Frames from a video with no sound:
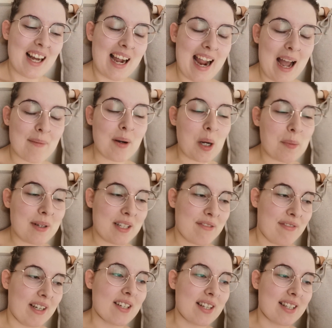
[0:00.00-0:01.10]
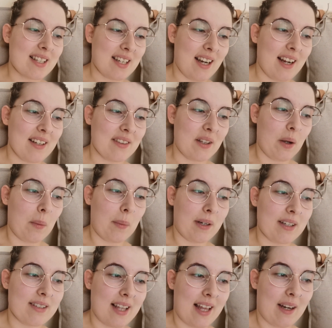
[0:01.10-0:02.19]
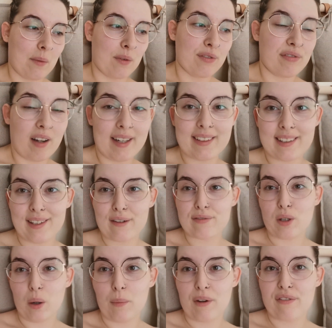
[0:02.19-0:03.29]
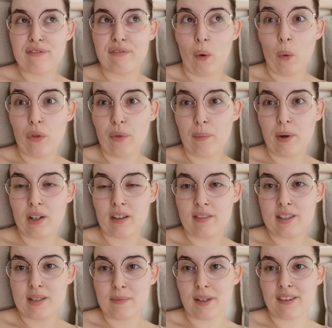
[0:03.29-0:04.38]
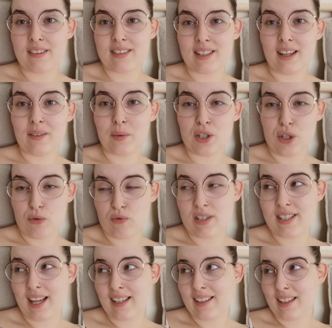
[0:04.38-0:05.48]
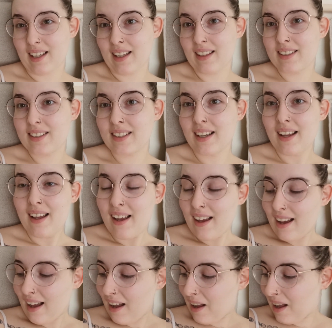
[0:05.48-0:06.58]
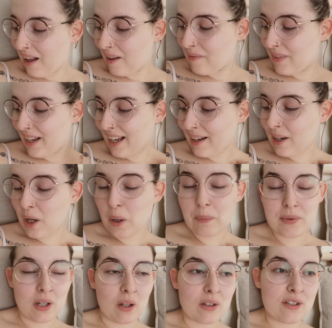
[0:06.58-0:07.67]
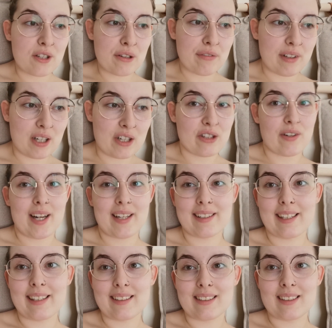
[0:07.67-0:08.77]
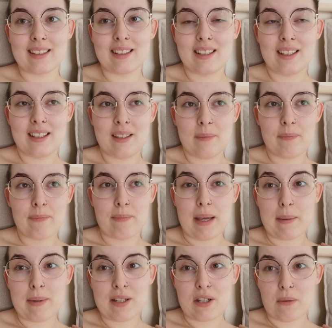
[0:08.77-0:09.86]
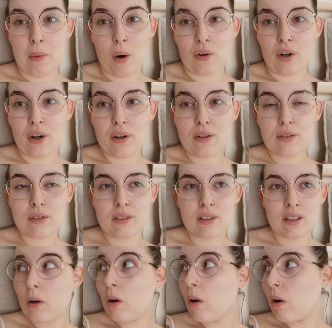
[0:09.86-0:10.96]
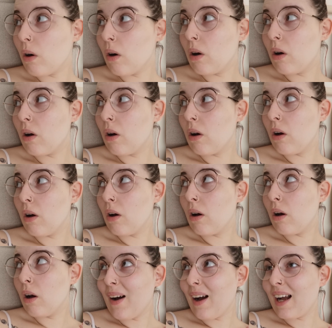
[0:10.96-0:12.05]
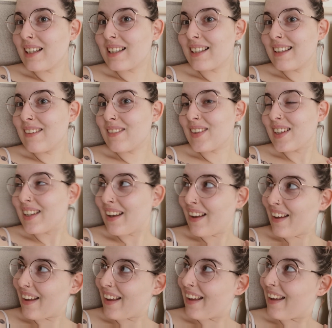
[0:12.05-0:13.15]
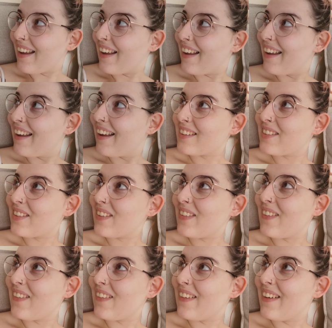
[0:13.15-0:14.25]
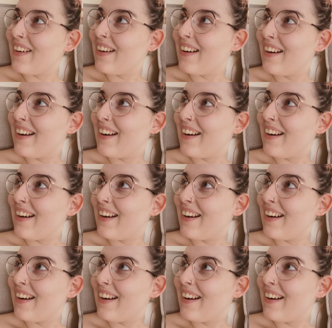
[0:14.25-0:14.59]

I am hoping to finish this tonight though, because then I will finally have got my 4th book of this month done, which is ridiculous. I hope to also finish Threadneedle maybe tomorrow. Oh, I didn't even hear the door.